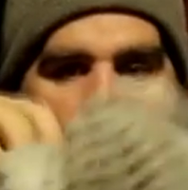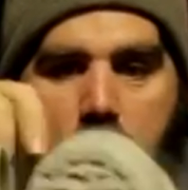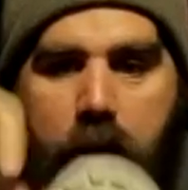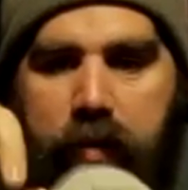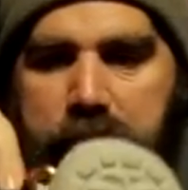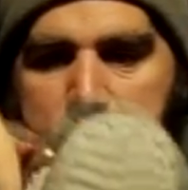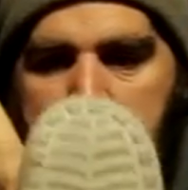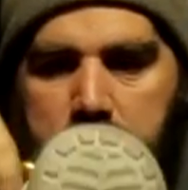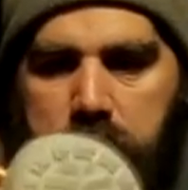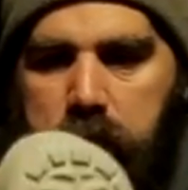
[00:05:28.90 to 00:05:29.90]
Crocs,
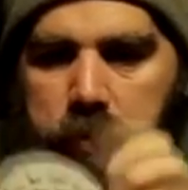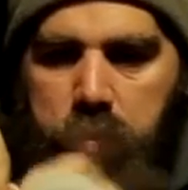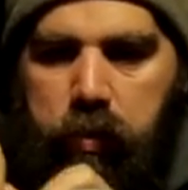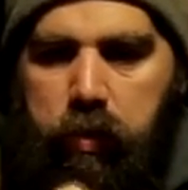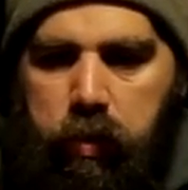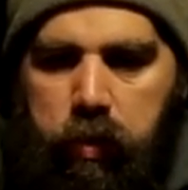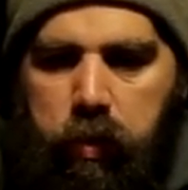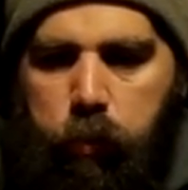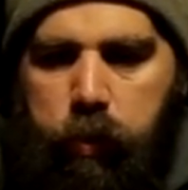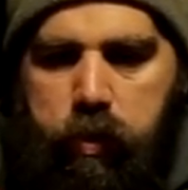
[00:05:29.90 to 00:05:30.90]

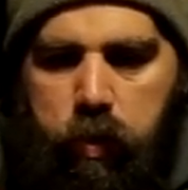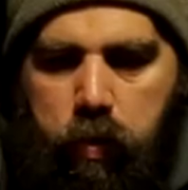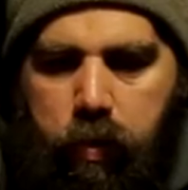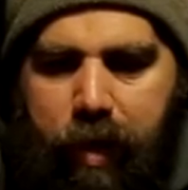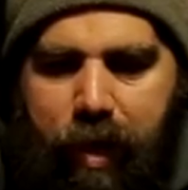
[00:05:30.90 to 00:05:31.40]
which are an